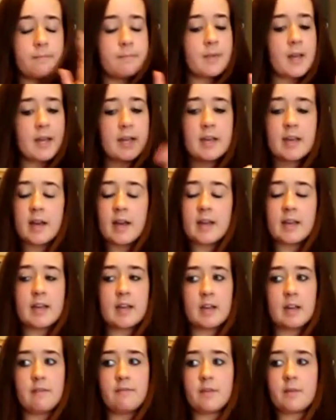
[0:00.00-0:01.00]
I
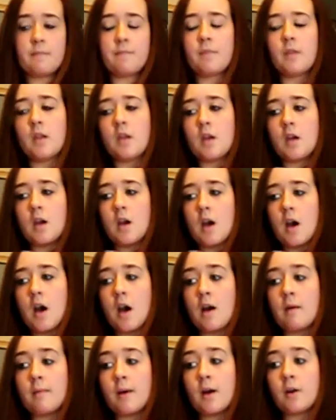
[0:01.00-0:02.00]
can't even.
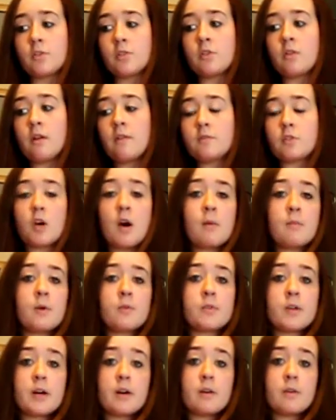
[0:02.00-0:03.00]
I also love Tom
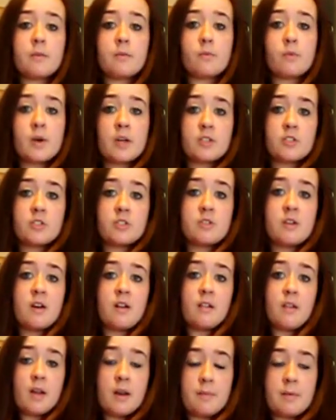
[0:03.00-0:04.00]
Odell, which not
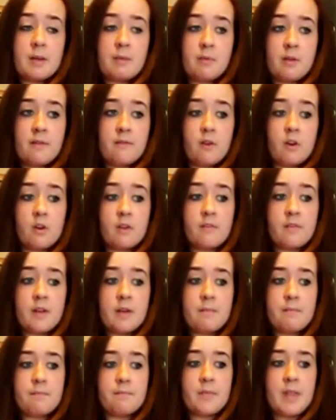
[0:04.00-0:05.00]
a lot of people have heard of
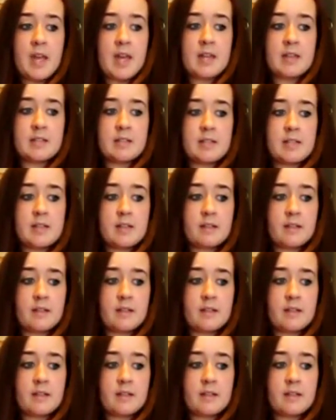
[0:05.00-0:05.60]
him, and,